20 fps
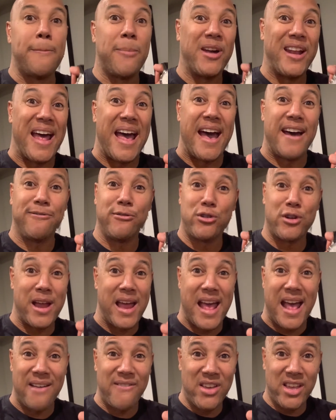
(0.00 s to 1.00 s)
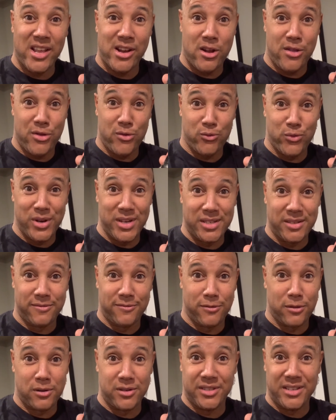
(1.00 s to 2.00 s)
But after having it on the wrist
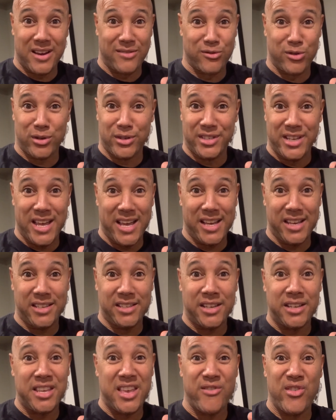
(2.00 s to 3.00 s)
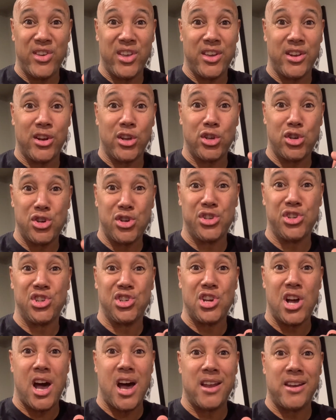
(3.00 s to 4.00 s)
for several days and giving it a good
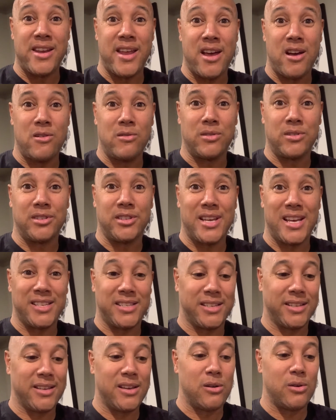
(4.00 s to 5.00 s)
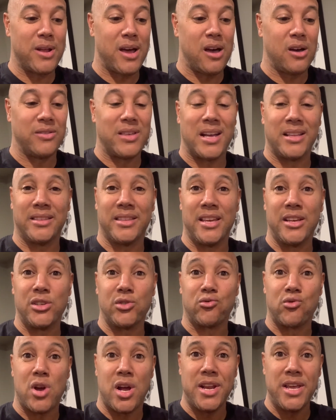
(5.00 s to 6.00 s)
shot now and testing out how that
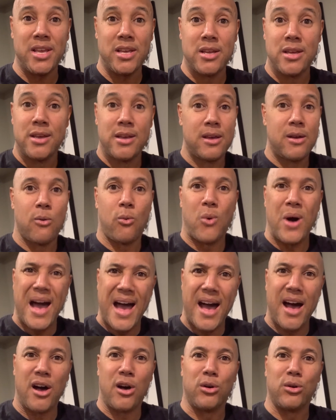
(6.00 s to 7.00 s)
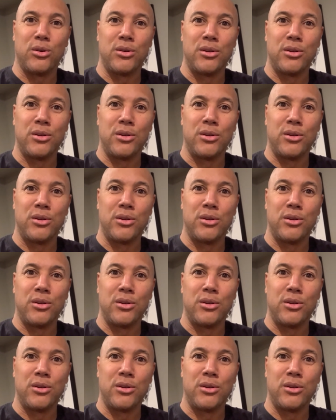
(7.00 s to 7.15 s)
thing's running, wow,